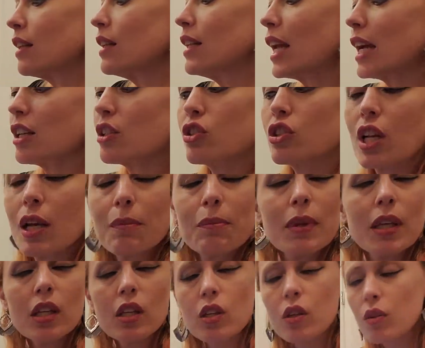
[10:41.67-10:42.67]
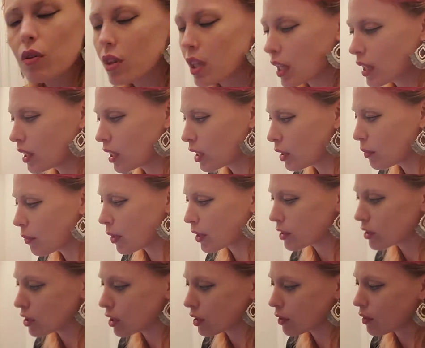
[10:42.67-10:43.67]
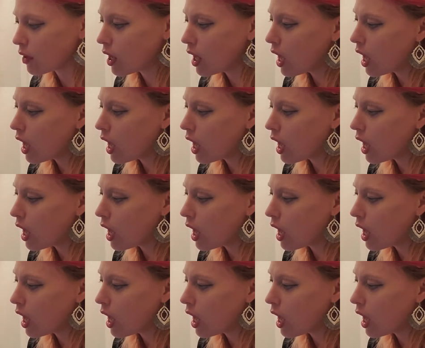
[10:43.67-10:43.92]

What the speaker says: next shape that you think that you want to.